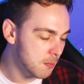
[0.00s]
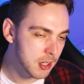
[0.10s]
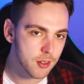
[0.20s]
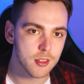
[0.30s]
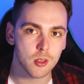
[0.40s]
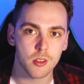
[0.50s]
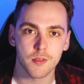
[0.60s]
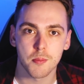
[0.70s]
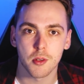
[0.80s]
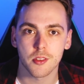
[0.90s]
because all
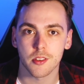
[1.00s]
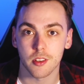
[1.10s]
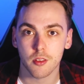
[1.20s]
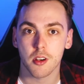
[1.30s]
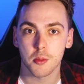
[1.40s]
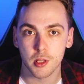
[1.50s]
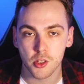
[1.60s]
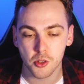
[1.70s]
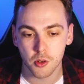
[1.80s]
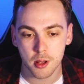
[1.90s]
of the books are incredibly
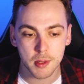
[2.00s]
short.